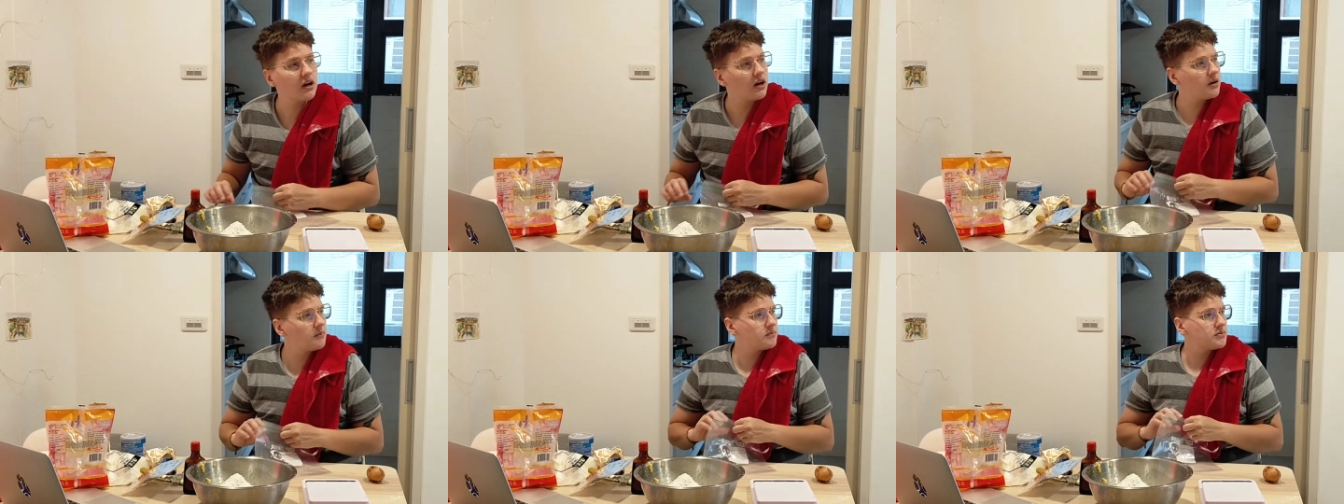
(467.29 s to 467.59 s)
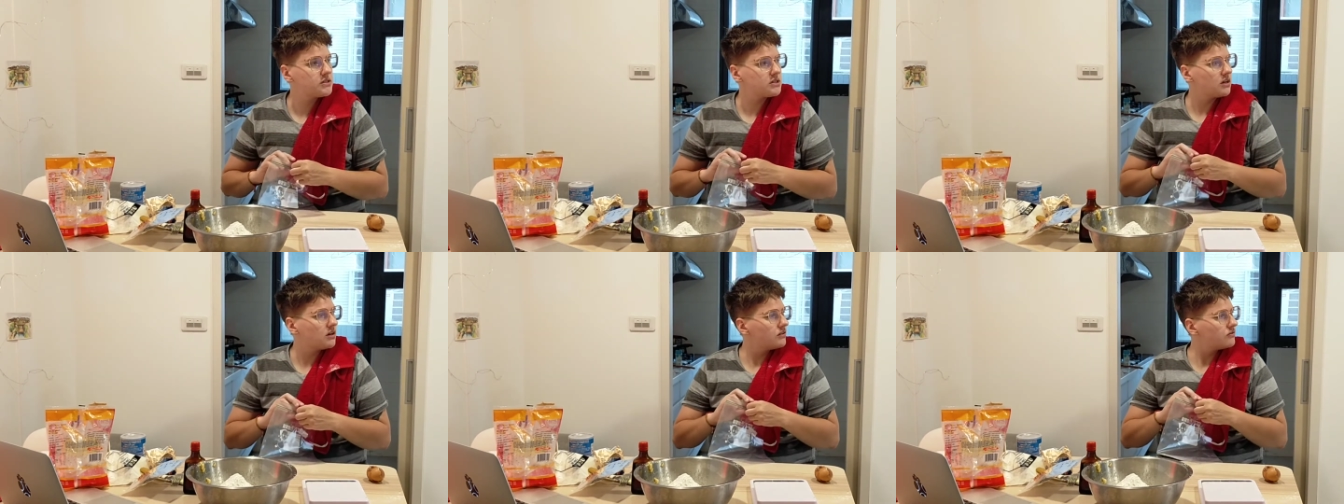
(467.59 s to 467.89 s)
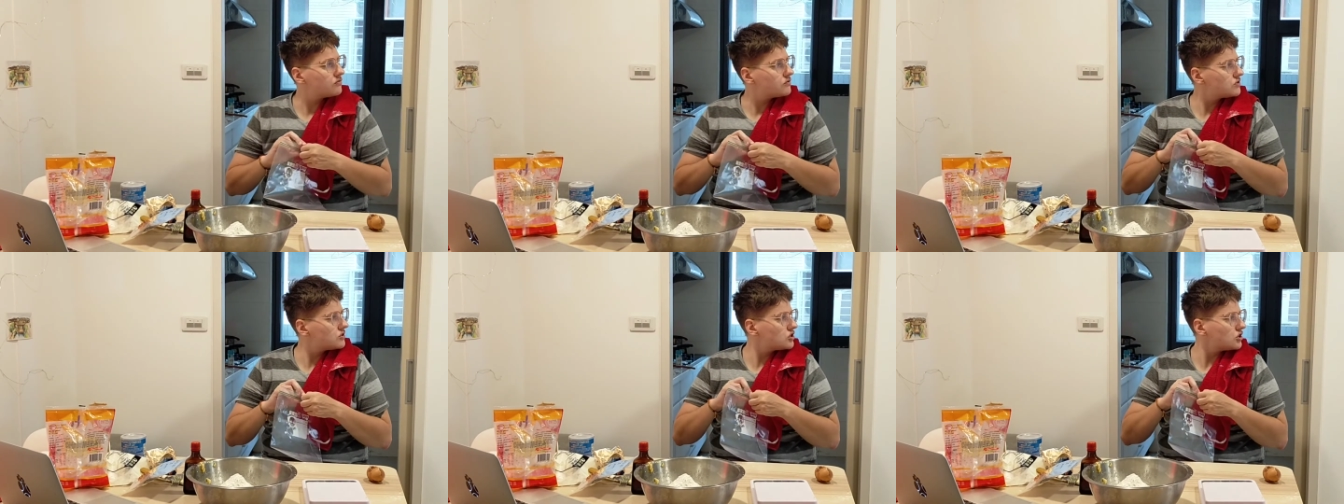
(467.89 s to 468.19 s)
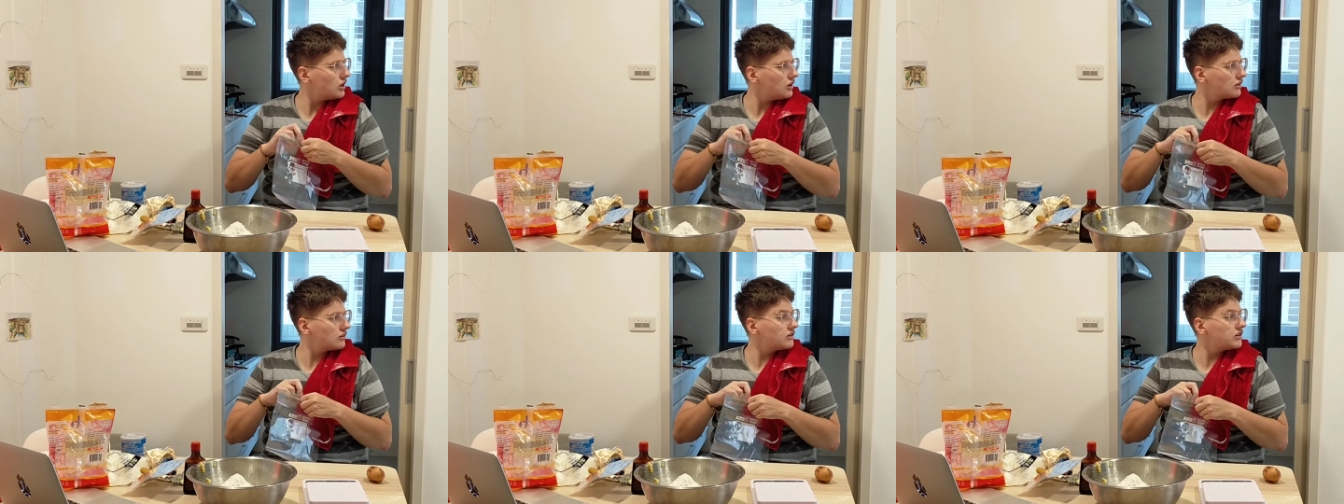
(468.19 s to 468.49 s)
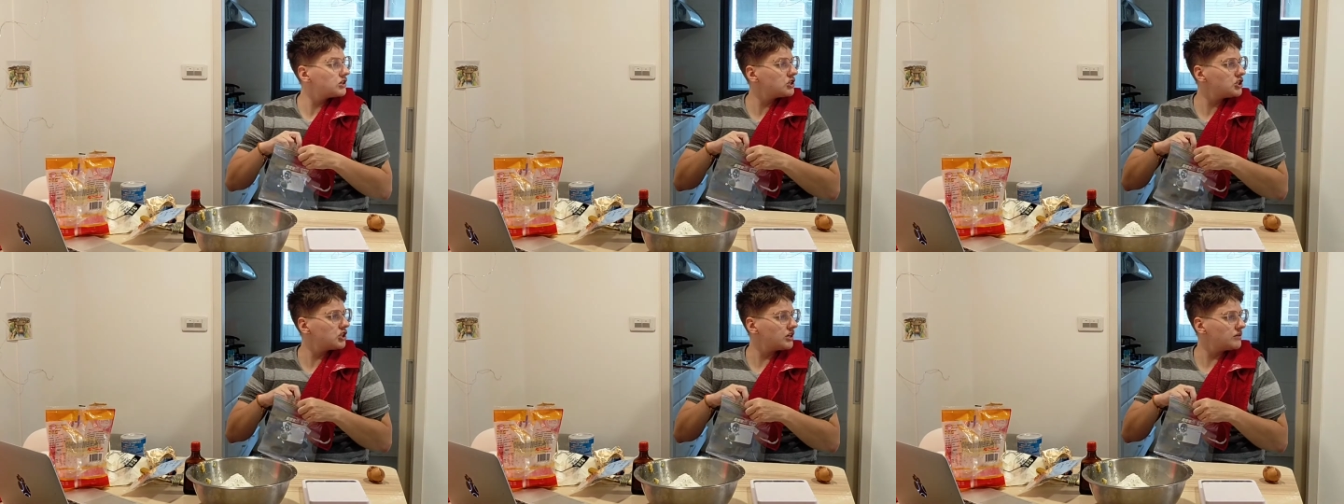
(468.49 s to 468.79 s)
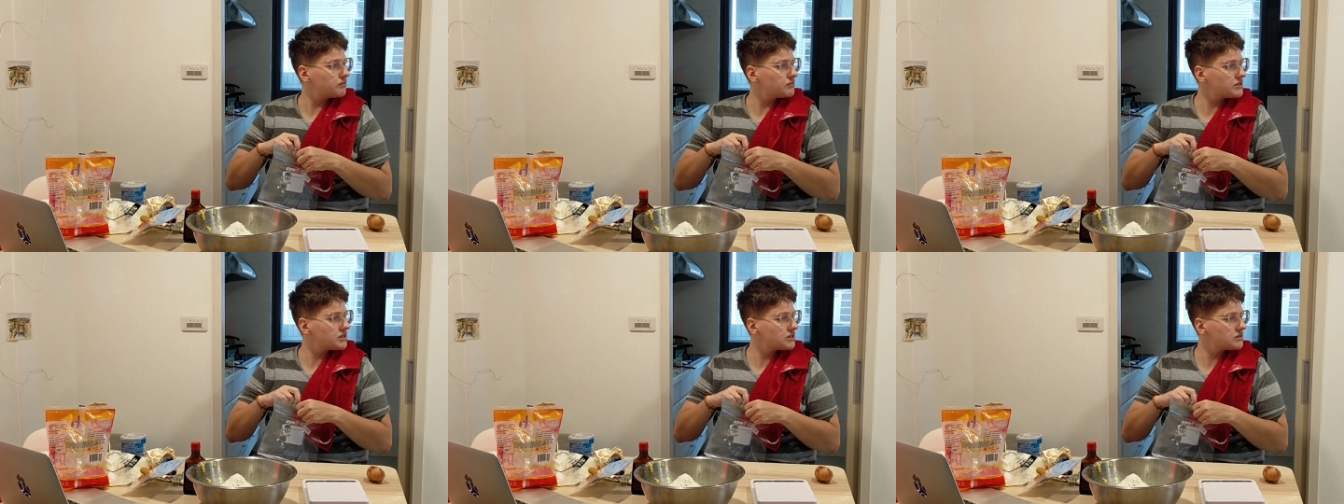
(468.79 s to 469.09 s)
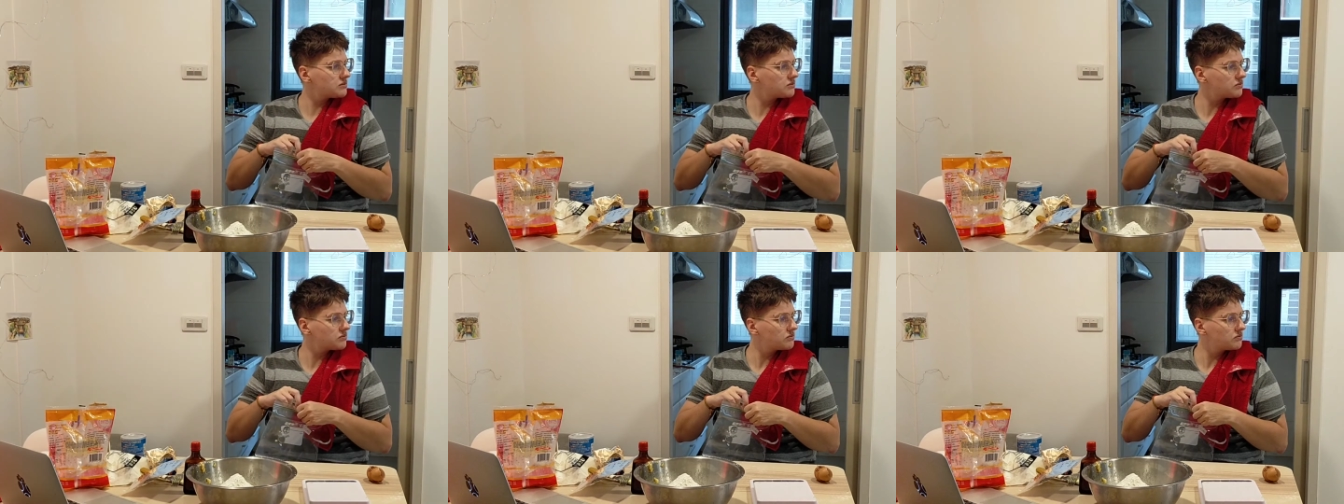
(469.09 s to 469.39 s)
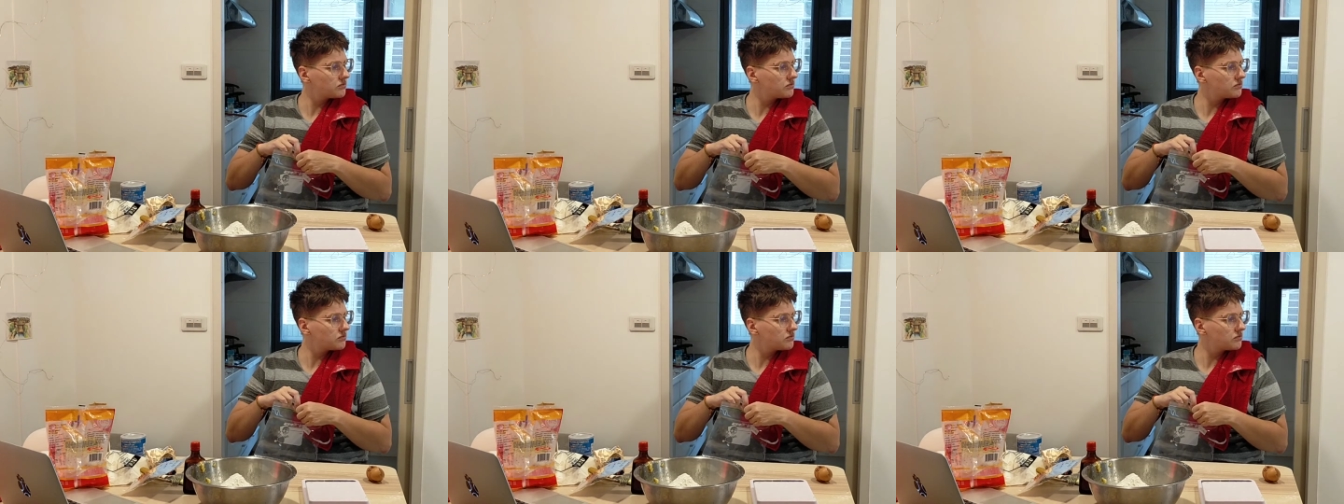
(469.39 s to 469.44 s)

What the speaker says: cups of chocolate chips?